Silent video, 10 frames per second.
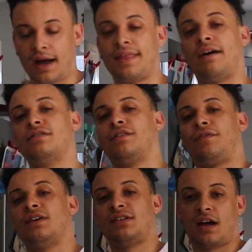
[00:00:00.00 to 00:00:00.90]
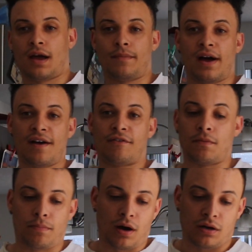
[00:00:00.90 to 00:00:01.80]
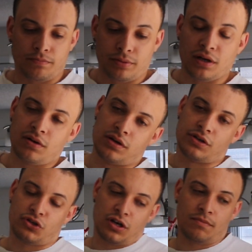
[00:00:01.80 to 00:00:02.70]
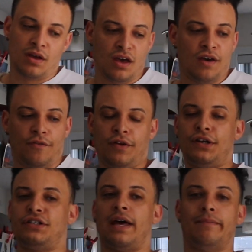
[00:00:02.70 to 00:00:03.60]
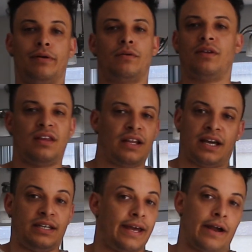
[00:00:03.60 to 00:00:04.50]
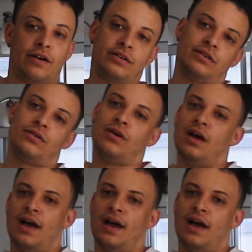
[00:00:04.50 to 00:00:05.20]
that was the first time I ever bought a book on a trip, finished that book within like a day or two,